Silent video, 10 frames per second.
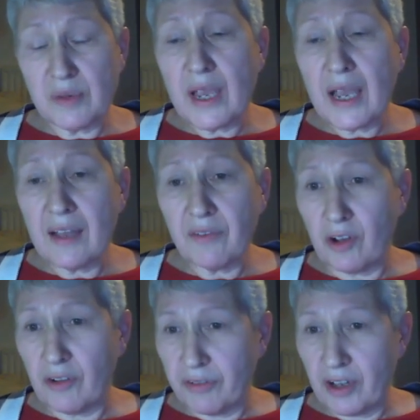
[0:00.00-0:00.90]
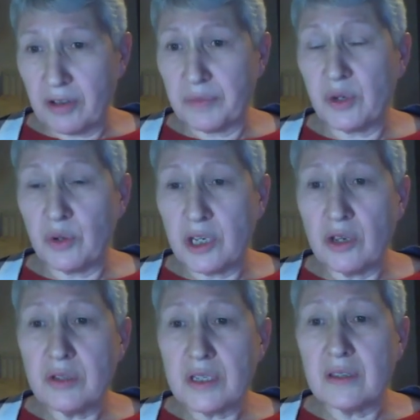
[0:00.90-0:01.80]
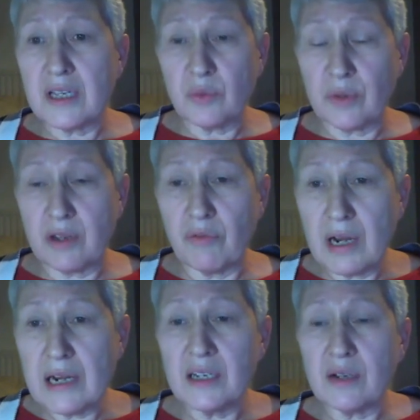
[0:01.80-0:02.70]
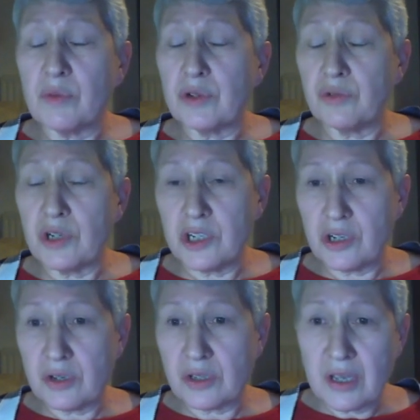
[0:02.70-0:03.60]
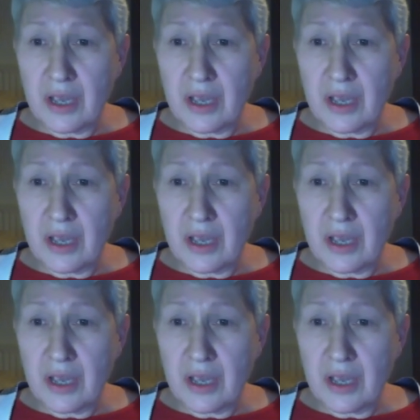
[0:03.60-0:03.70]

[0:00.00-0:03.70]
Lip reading: And we have got farms who are using this where they really don't want to introduce